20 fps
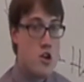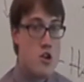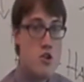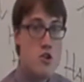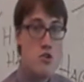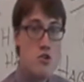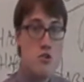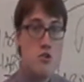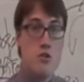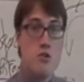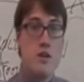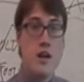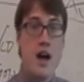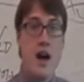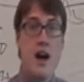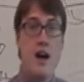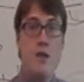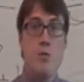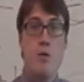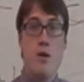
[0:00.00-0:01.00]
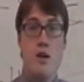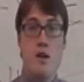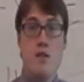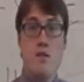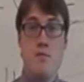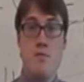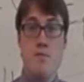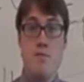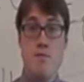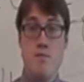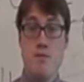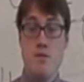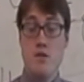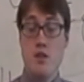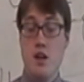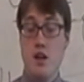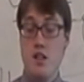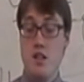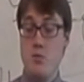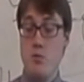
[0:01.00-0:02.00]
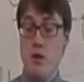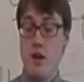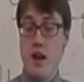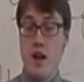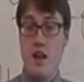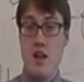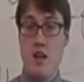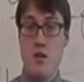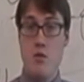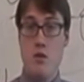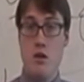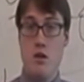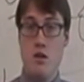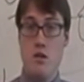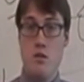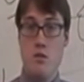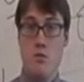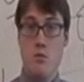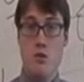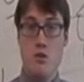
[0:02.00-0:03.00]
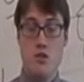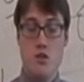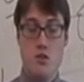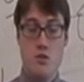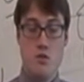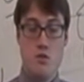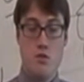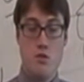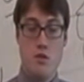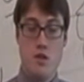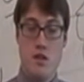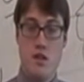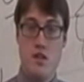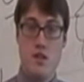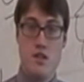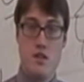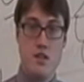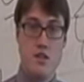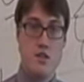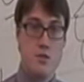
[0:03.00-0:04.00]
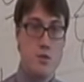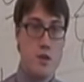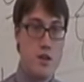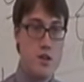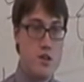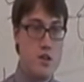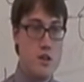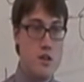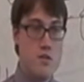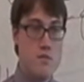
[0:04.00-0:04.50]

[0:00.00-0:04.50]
So Godwin does what anyone would do in this situation,